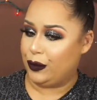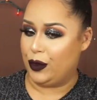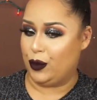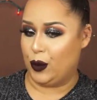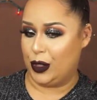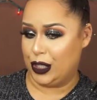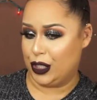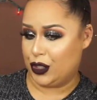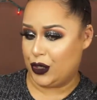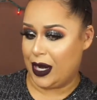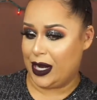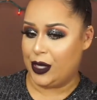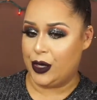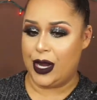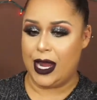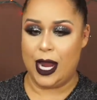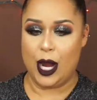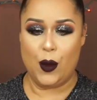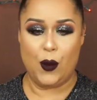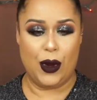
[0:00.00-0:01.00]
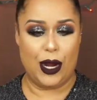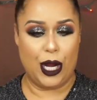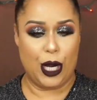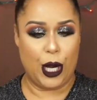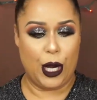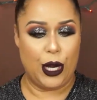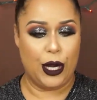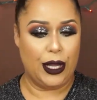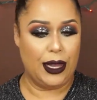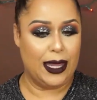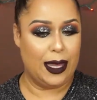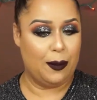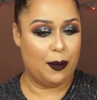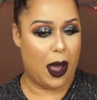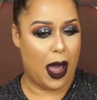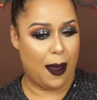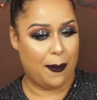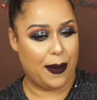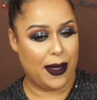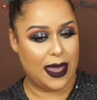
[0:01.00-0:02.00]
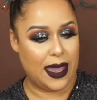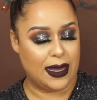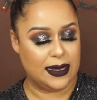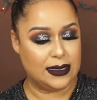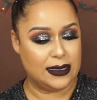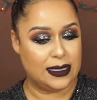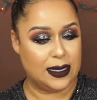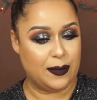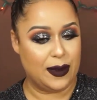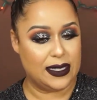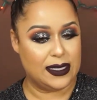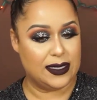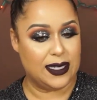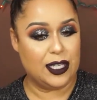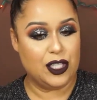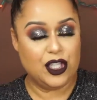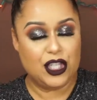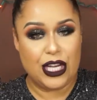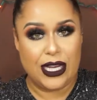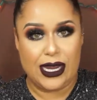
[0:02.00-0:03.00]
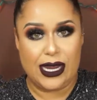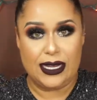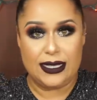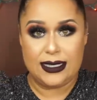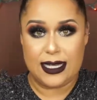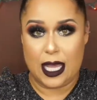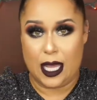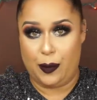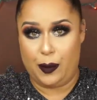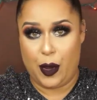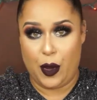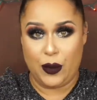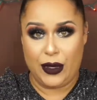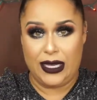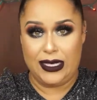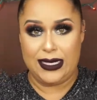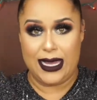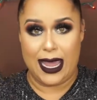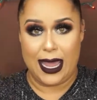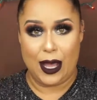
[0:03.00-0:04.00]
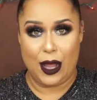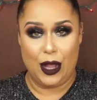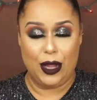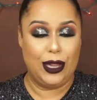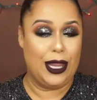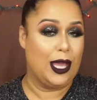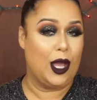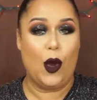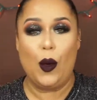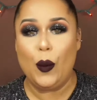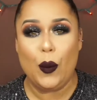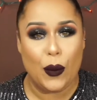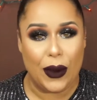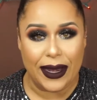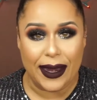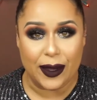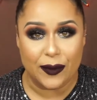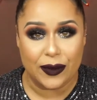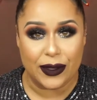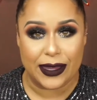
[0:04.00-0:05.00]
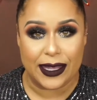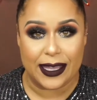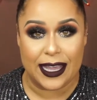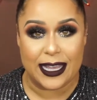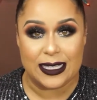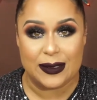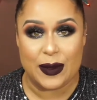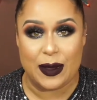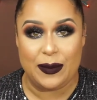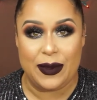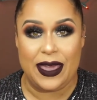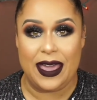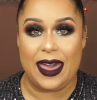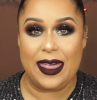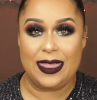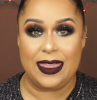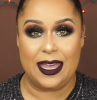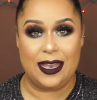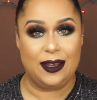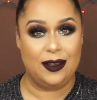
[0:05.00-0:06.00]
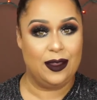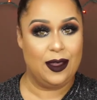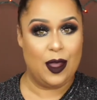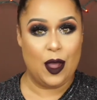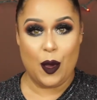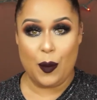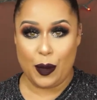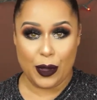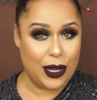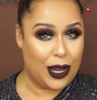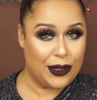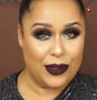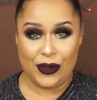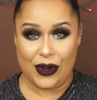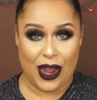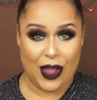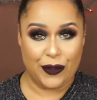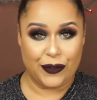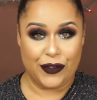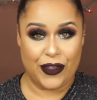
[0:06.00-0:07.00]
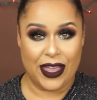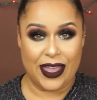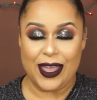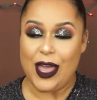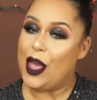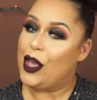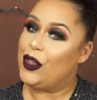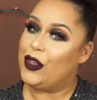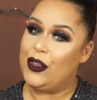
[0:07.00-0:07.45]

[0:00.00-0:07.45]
want to straighten your hair, wear it curly, pop in some extensions, a ponytail, like whatever the case may be, and then put on your outfit,